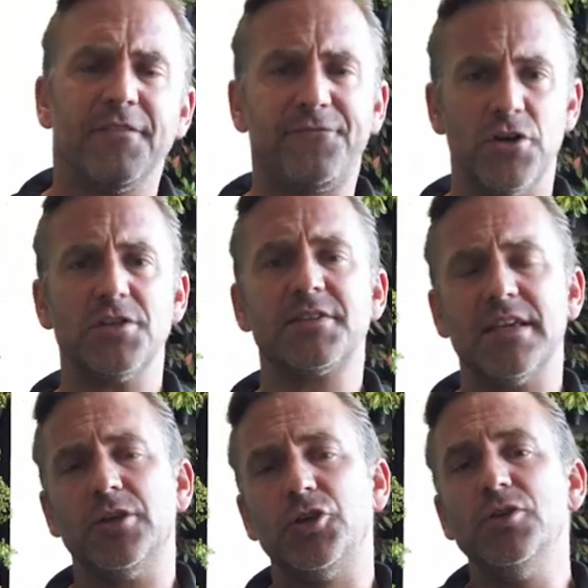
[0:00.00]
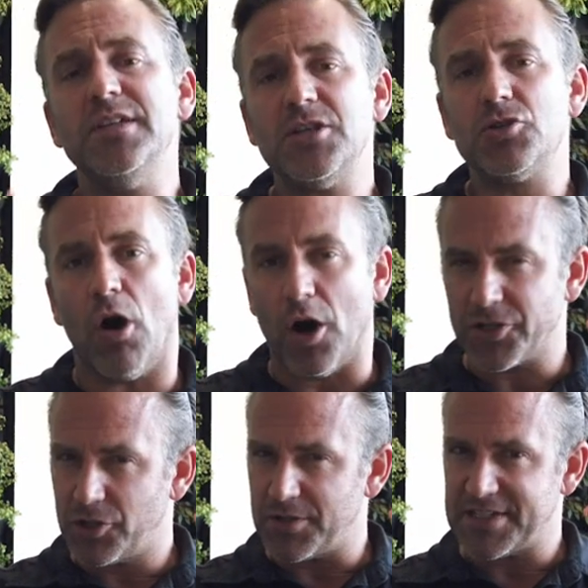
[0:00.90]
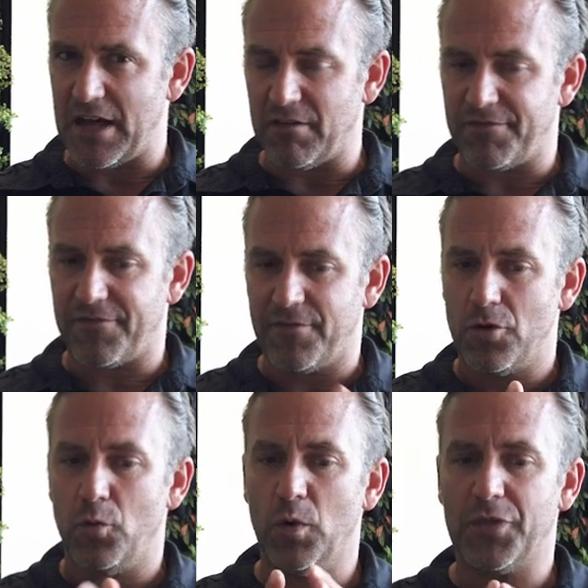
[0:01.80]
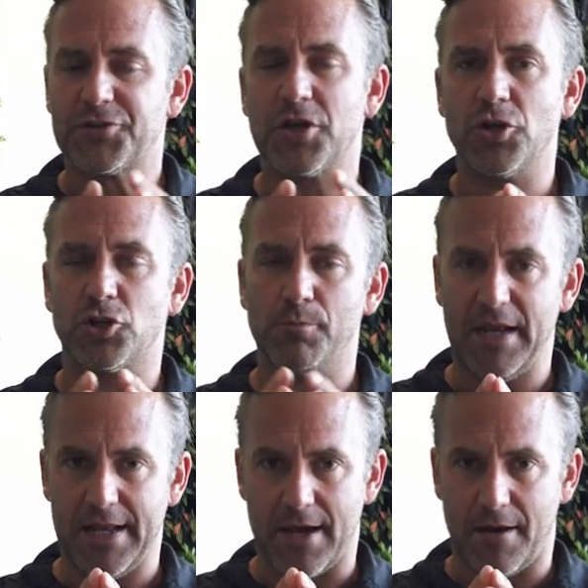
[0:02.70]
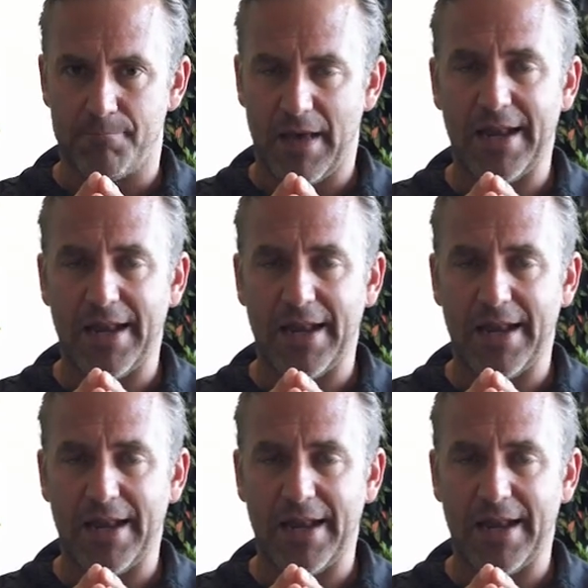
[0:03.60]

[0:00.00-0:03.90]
the first thing you need to ask yourself with social media,